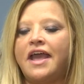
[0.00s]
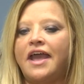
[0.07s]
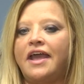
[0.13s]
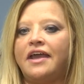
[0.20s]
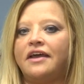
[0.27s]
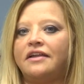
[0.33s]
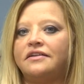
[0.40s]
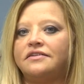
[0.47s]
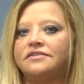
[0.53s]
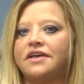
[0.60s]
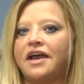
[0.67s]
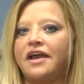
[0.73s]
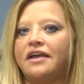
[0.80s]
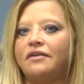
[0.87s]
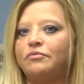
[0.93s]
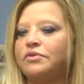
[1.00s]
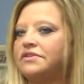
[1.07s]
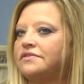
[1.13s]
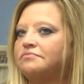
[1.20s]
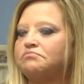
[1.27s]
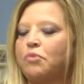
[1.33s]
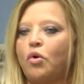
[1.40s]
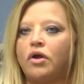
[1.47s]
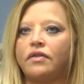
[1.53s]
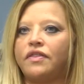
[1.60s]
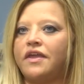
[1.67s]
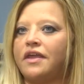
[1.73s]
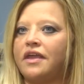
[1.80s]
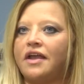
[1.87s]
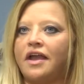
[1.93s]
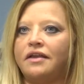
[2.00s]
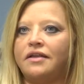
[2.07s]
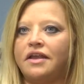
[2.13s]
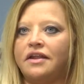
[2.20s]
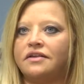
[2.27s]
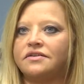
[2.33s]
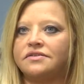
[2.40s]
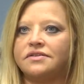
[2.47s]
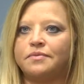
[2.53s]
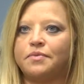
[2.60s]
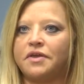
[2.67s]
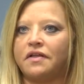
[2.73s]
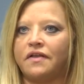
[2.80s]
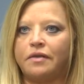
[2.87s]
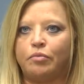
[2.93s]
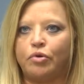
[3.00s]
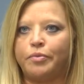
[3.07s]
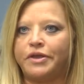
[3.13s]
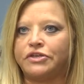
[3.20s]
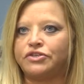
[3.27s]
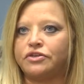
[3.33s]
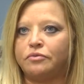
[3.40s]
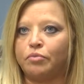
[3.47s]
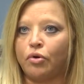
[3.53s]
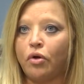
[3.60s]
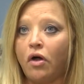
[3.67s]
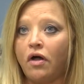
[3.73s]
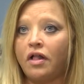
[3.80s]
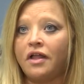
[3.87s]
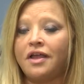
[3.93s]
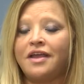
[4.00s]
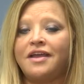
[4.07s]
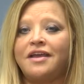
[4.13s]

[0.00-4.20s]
and I was more thinking I'd get into something like probation and parole.